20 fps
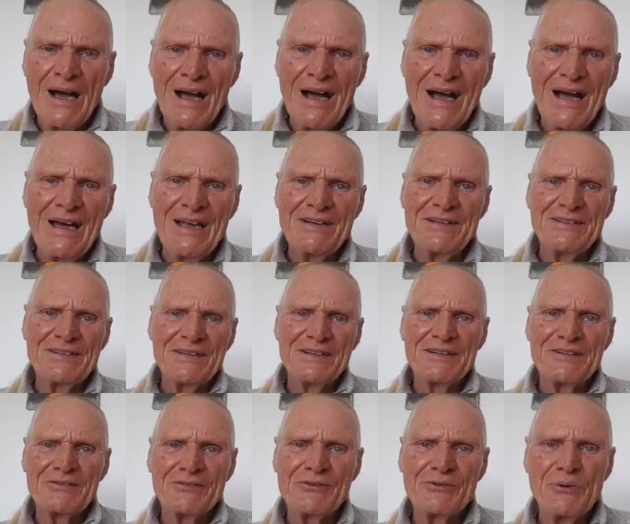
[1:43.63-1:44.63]
And
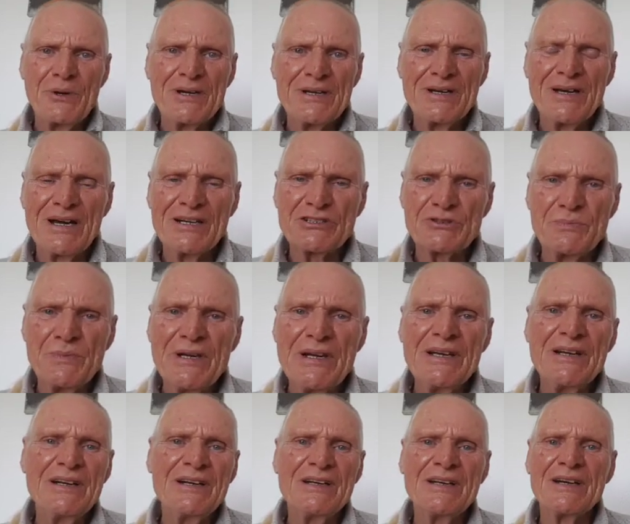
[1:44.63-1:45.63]
through a
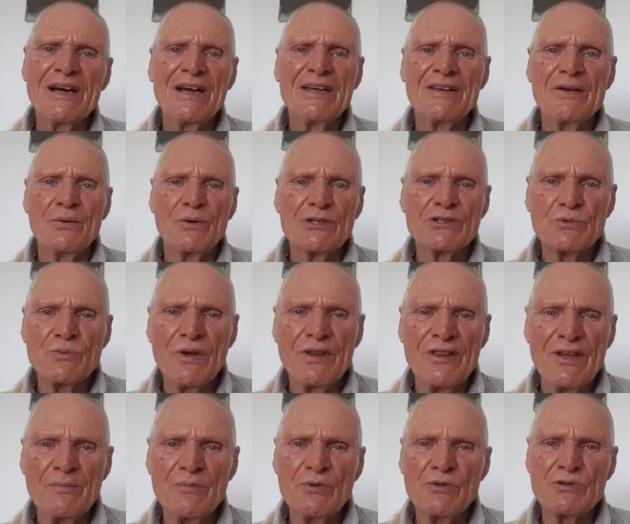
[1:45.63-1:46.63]
Kashmiri guy that was with
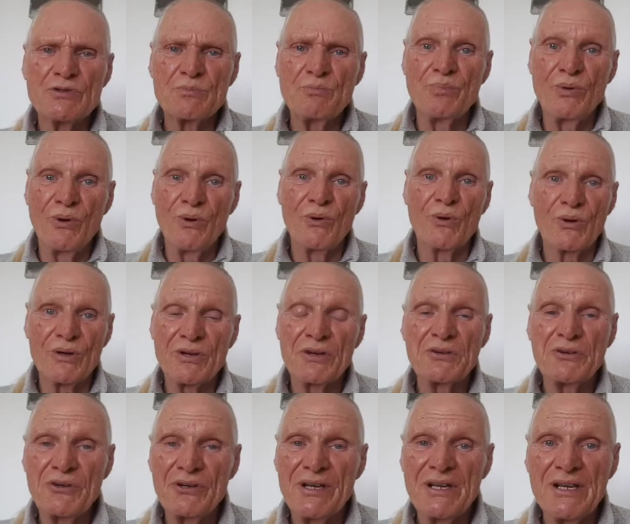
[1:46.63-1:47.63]
him who spoke
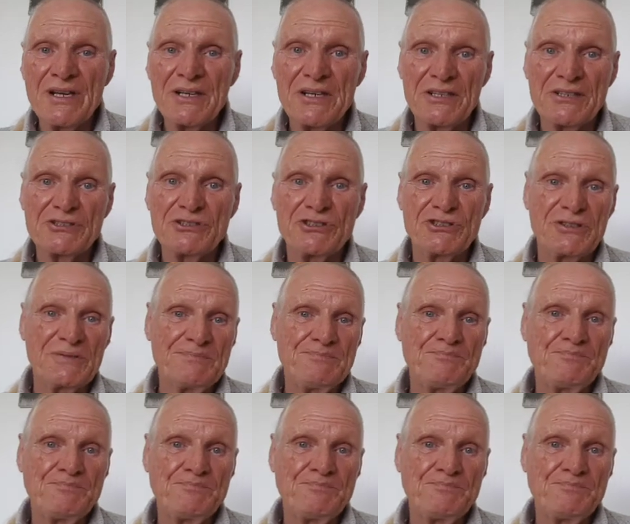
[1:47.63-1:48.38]
good English,